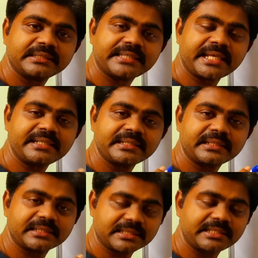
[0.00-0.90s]
then
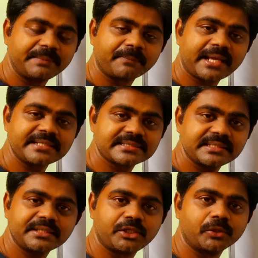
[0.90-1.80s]

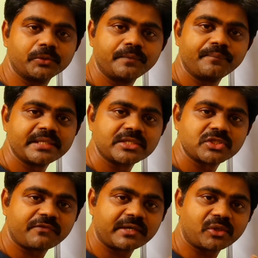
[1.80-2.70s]
implies Q.
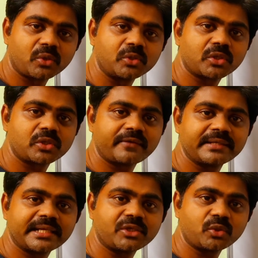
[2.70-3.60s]
So for true, true I will
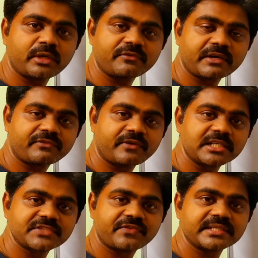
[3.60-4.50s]
get true, and for
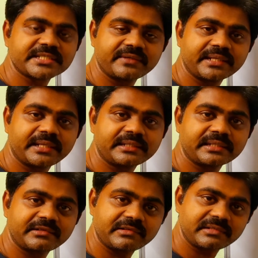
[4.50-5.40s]
false, false I will
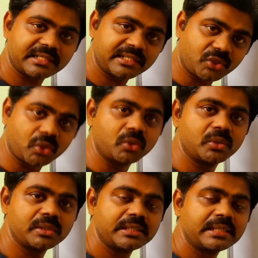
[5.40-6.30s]
get
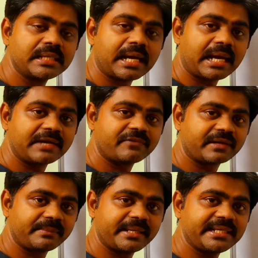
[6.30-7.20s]
true. And for
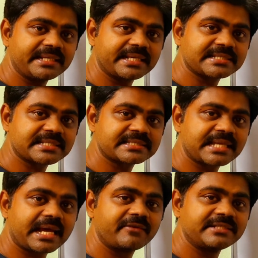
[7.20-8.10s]
remaining cases
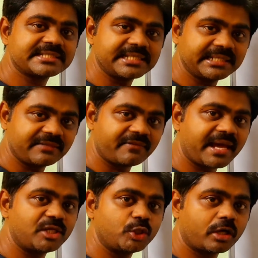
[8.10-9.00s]
I will see the
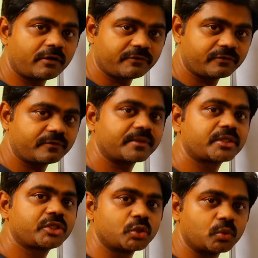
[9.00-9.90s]
value of
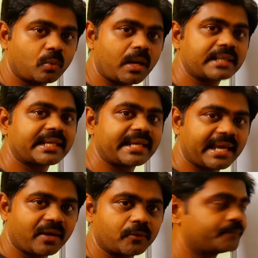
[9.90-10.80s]
Q, what I
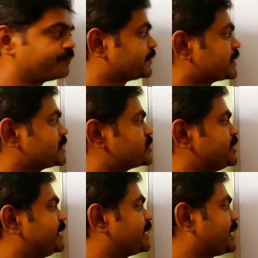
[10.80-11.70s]
have. So
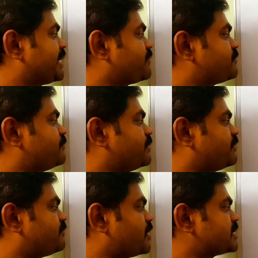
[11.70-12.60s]
here I have
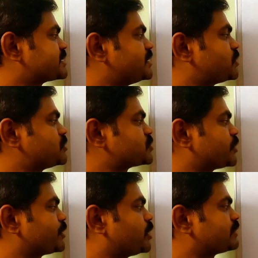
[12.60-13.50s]
false and true, so
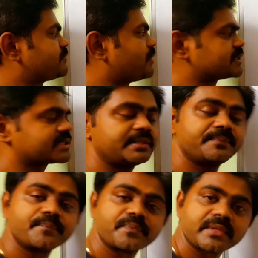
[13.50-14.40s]
I got false
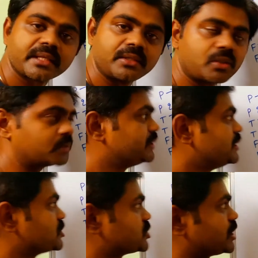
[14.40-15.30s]
and true.
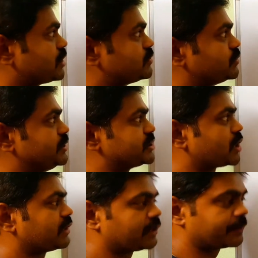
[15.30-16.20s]
So now we will
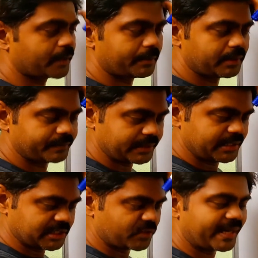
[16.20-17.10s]
solve our problem.
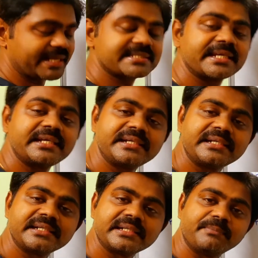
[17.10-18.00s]
So what I
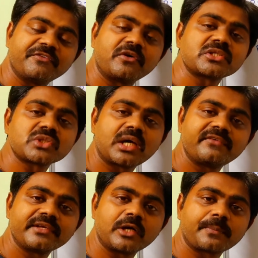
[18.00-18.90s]
said, before
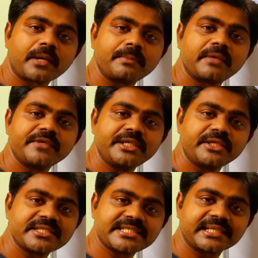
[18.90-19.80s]
solving our problem we need
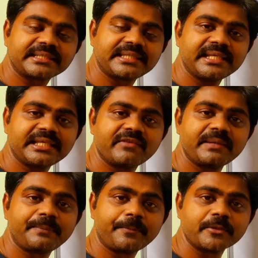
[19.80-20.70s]
to check the
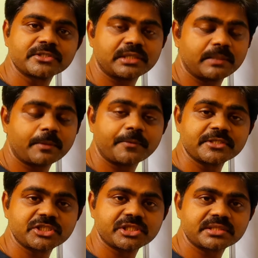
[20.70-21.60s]
given
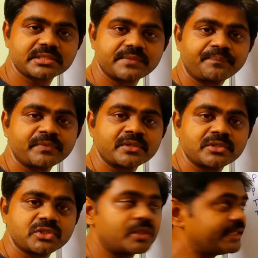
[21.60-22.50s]
propositions.
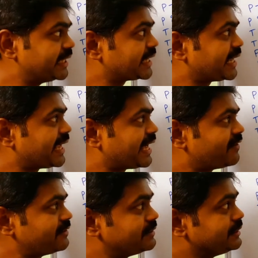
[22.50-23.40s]
So here I
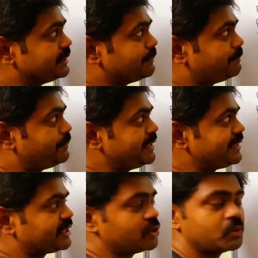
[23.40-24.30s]
have
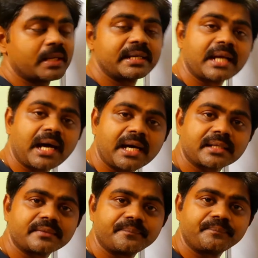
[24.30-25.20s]
P, Q and
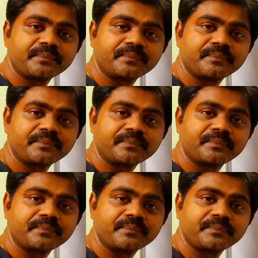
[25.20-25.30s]
R.